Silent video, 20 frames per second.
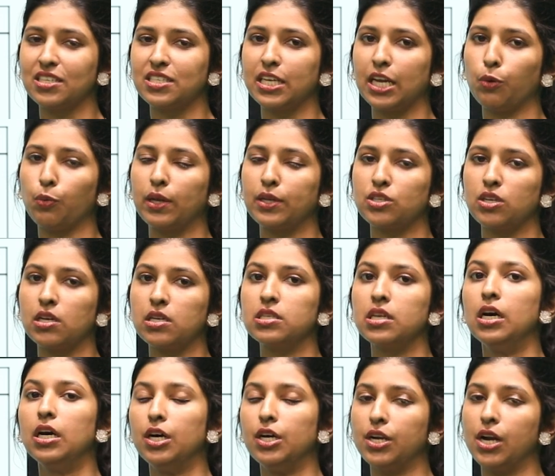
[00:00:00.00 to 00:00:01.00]
seed which is
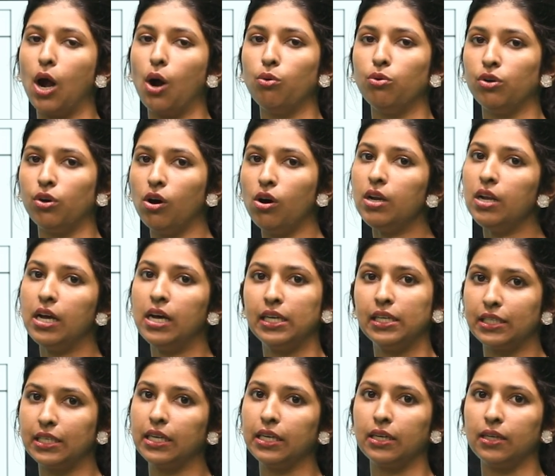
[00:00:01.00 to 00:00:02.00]
round or
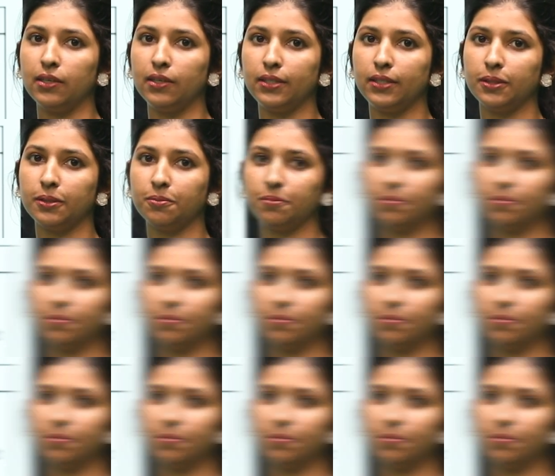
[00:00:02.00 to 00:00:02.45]
wrinkled.